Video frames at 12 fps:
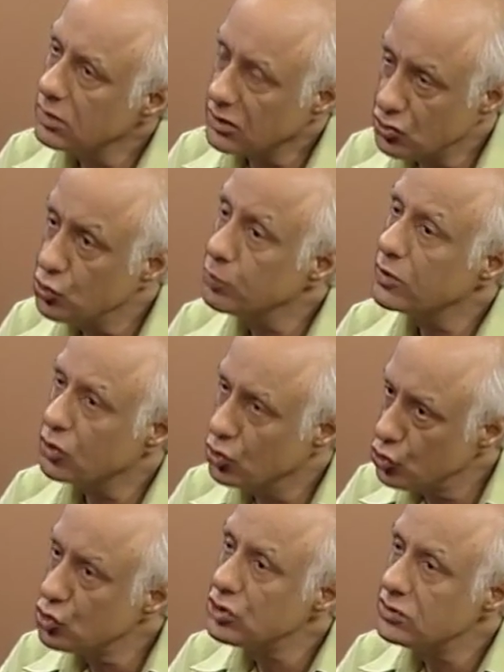consumer
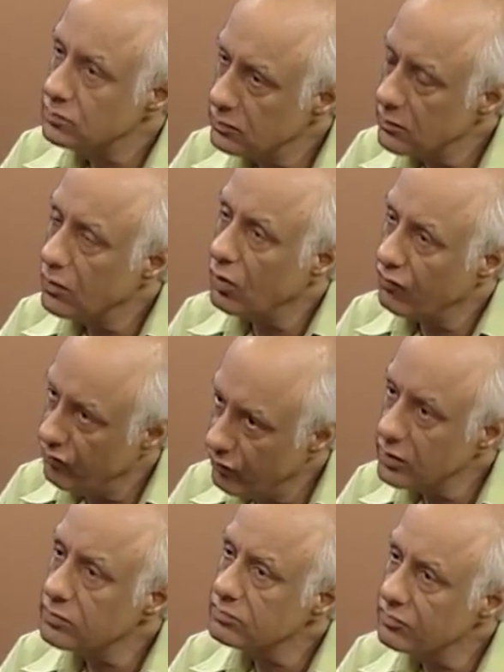goods of
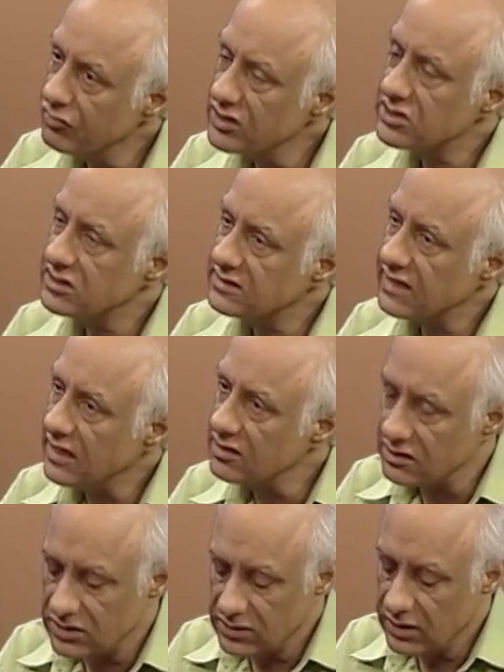Western
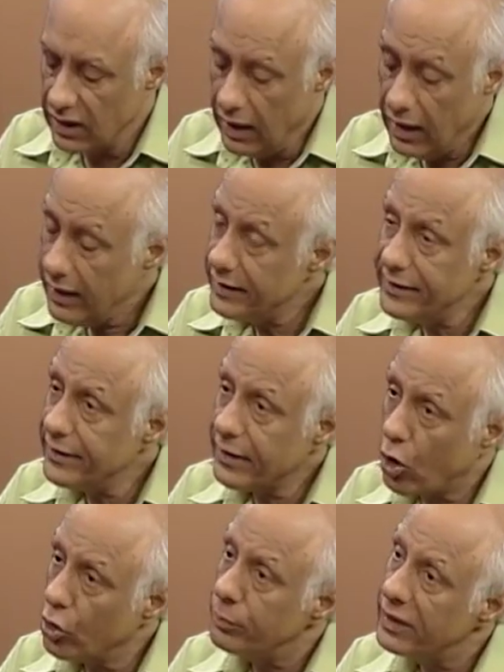standards. Indian
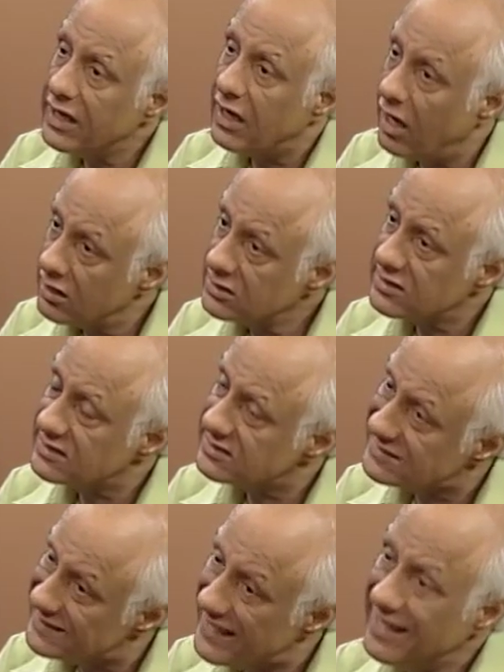economy can't
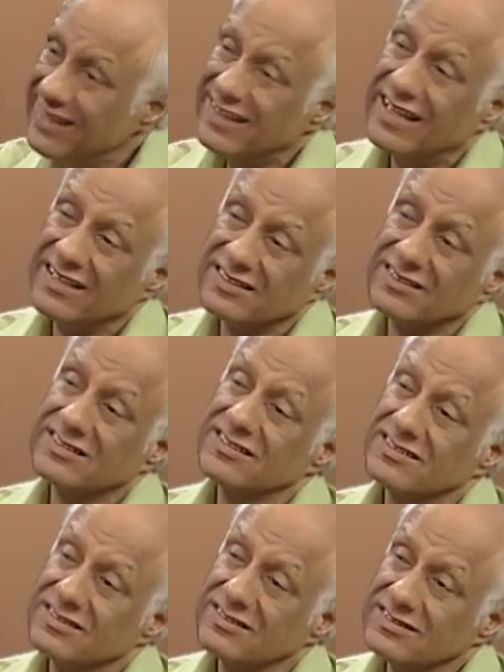sustain that
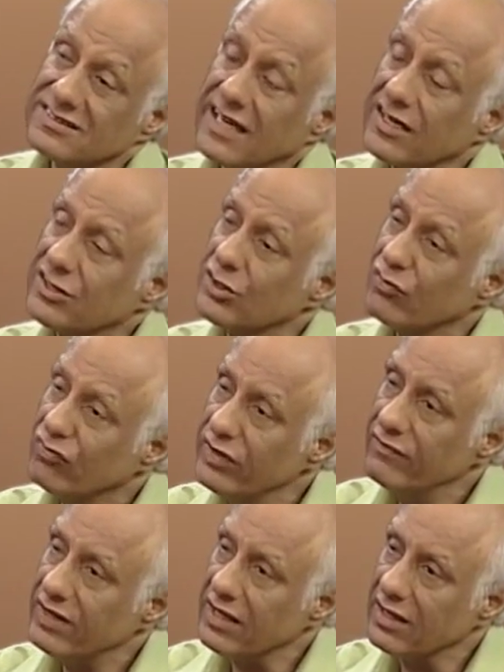standard of
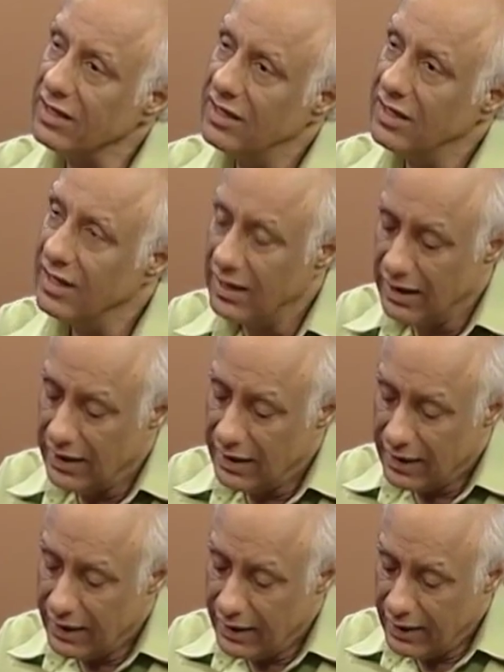living.
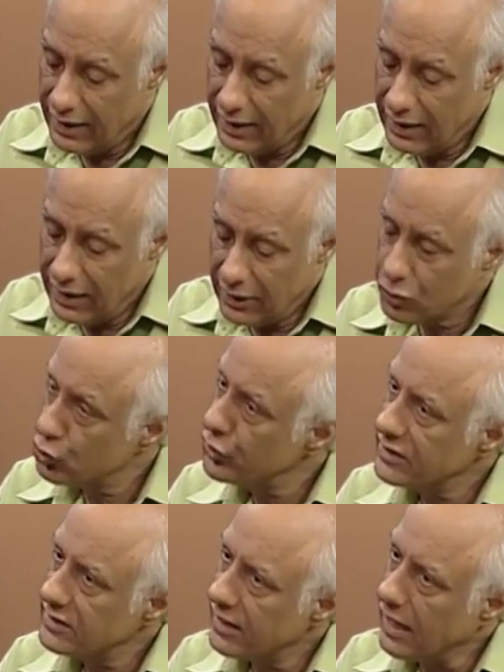And two
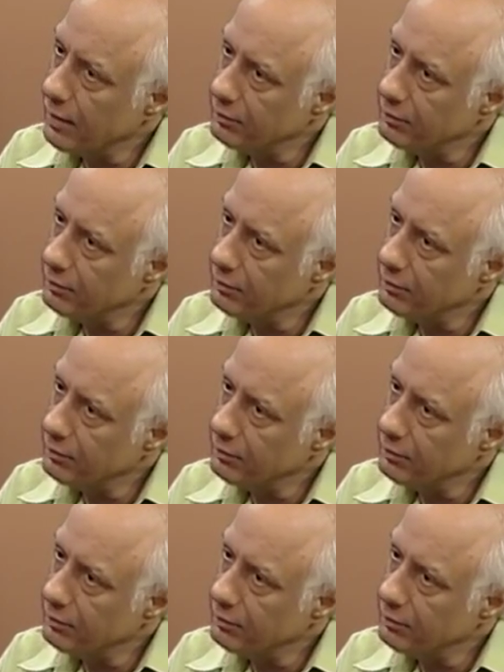things are